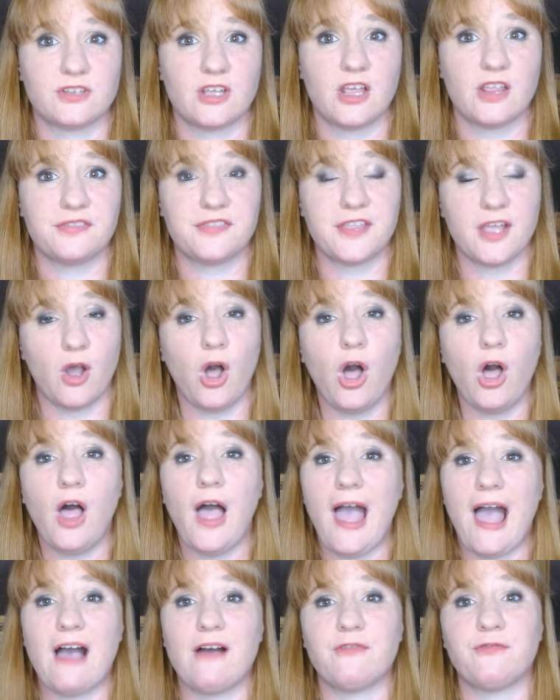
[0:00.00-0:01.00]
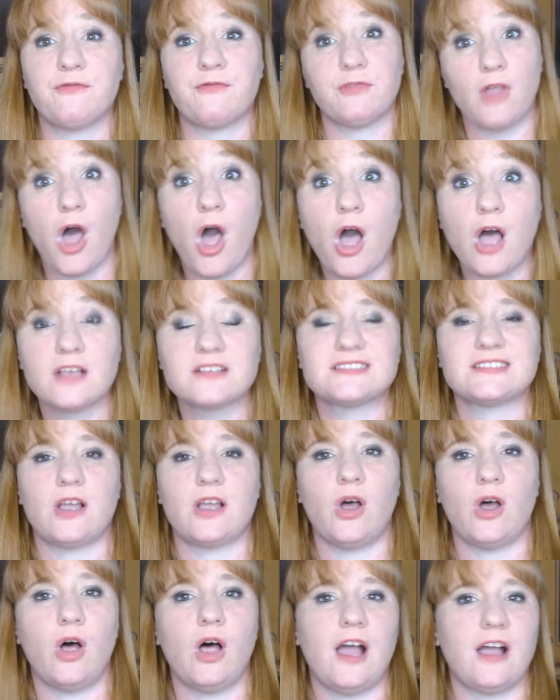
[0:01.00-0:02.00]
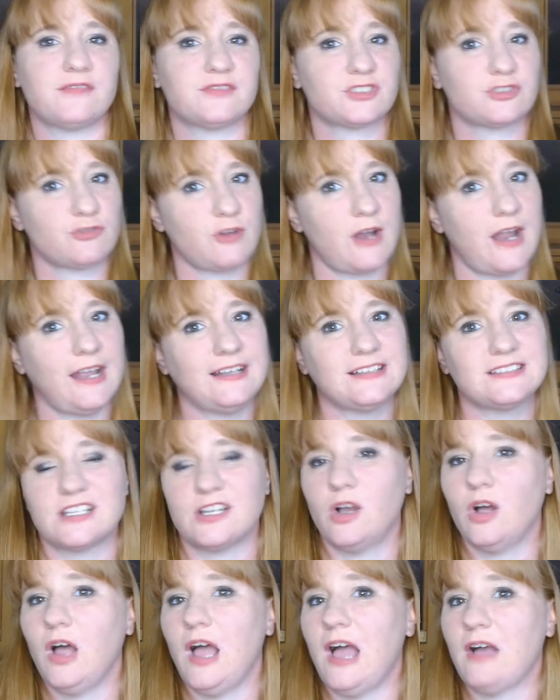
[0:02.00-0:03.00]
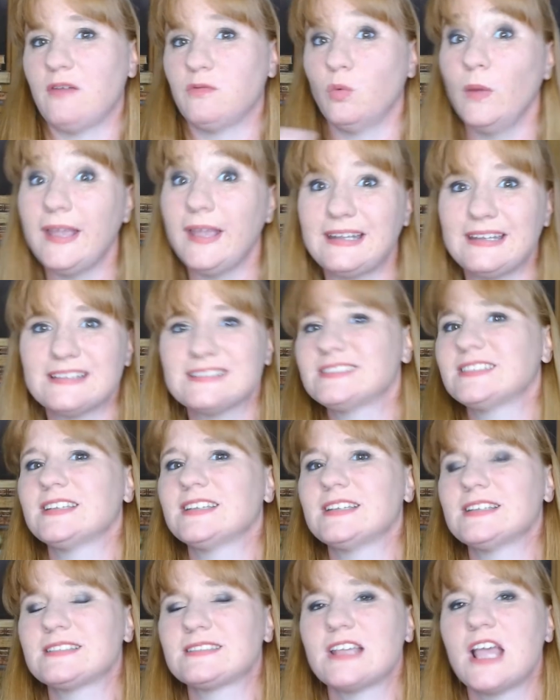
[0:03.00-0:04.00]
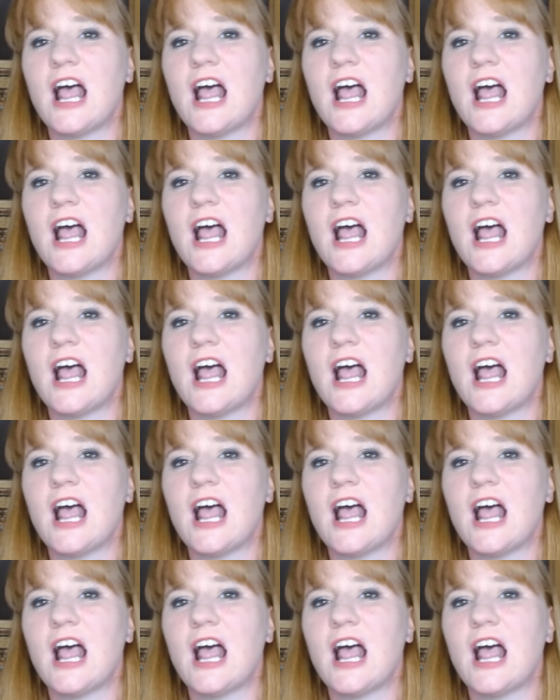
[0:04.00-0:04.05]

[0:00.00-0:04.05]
They all have flaws. They all have strengths. They all have weaknesses.